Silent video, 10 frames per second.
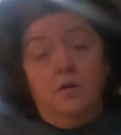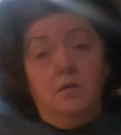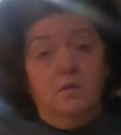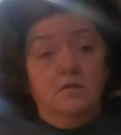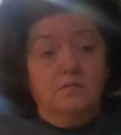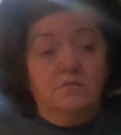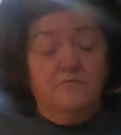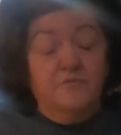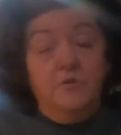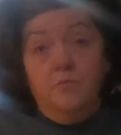Uh,
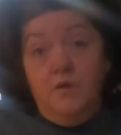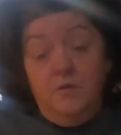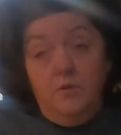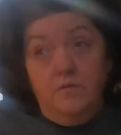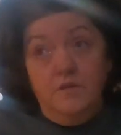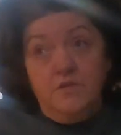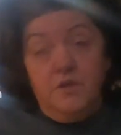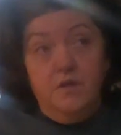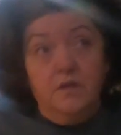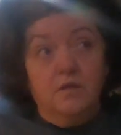for the rental of the
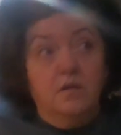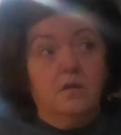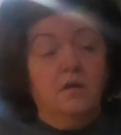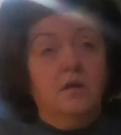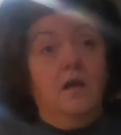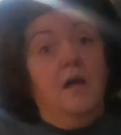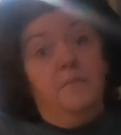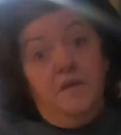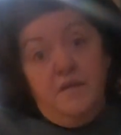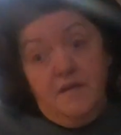truck,
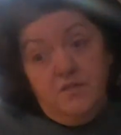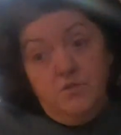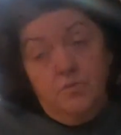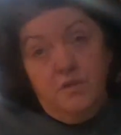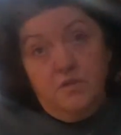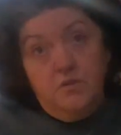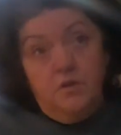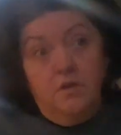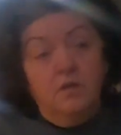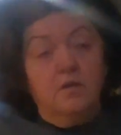how many days you rent the
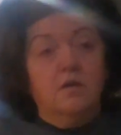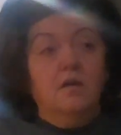truck,